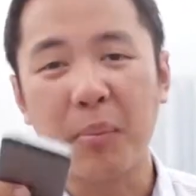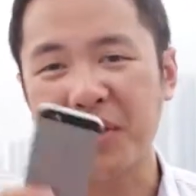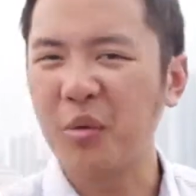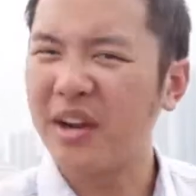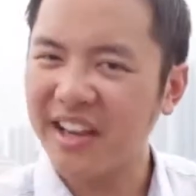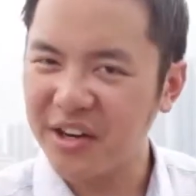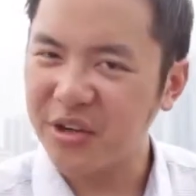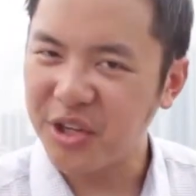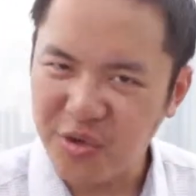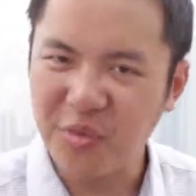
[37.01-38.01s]
But the one I know
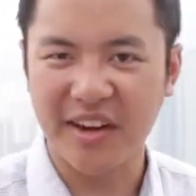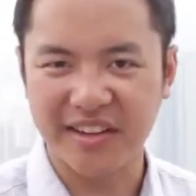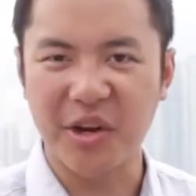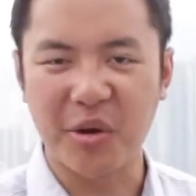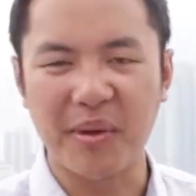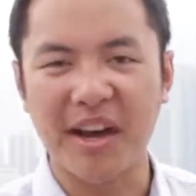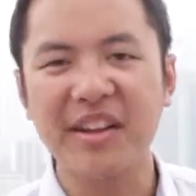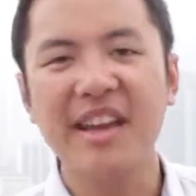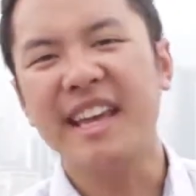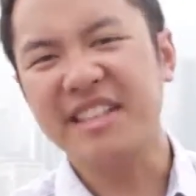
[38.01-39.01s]
you want to know
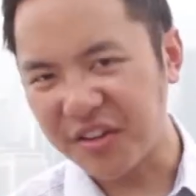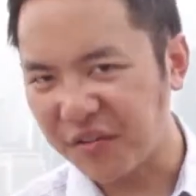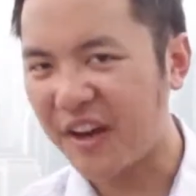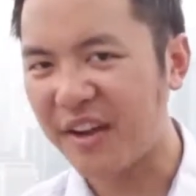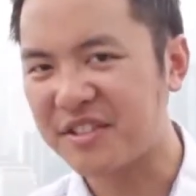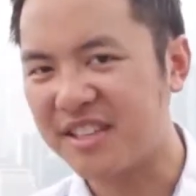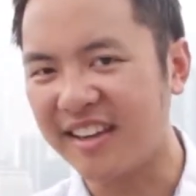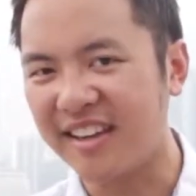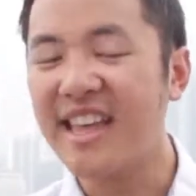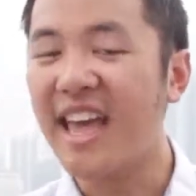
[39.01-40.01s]
about is the
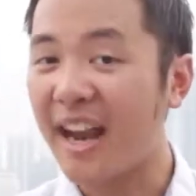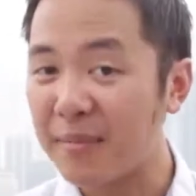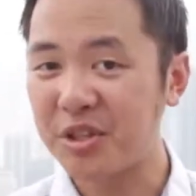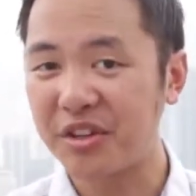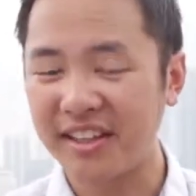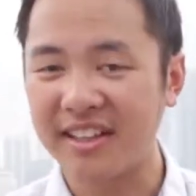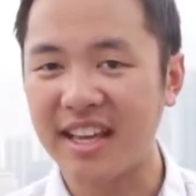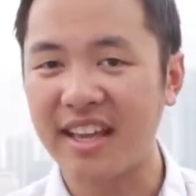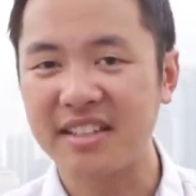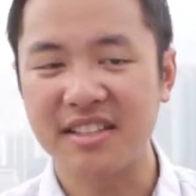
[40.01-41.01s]
5C, and I'm certainly
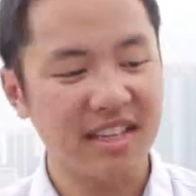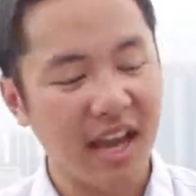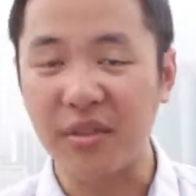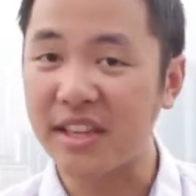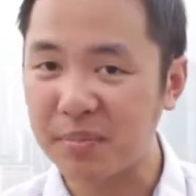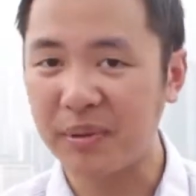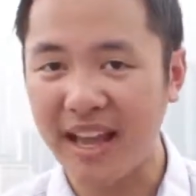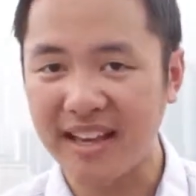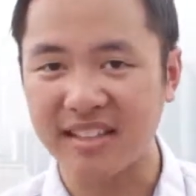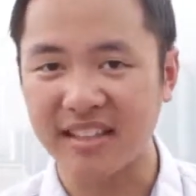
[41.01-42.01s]
excited to see how this
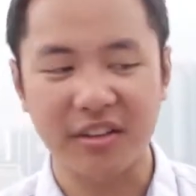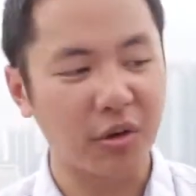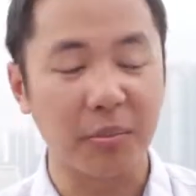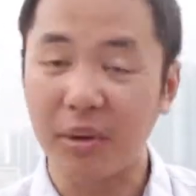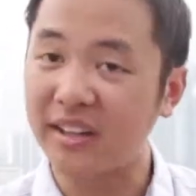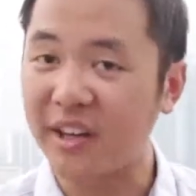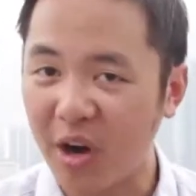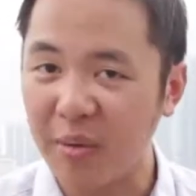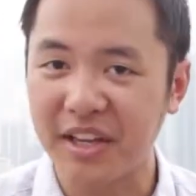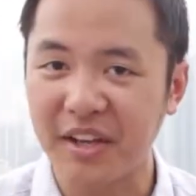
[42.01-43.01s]
plastic, or
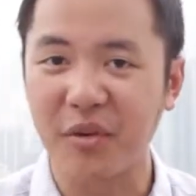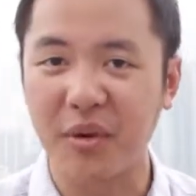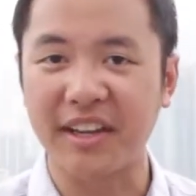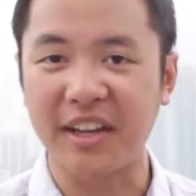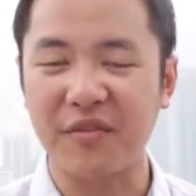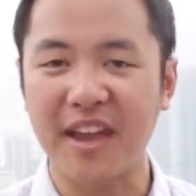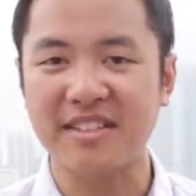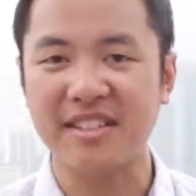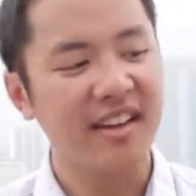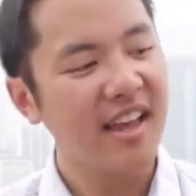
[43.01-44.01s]
polycarbonate if you want to get
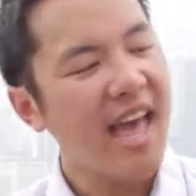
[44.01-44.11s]
fancy,